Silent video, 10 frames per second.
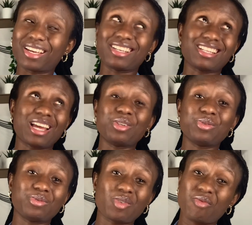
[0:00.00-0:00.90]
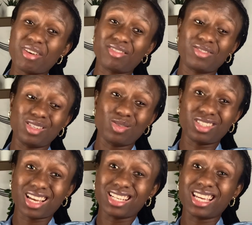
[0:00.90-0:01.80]
Guys, I know all my
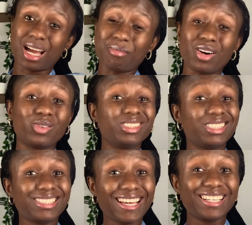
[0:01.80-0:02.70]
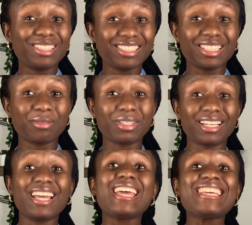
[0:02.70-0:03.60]
videos are the hammer on this IELTS exam,
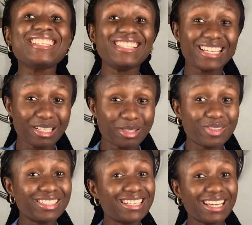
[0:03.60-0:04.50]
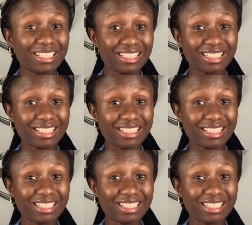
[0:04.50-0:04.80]
that yes, you need IELTS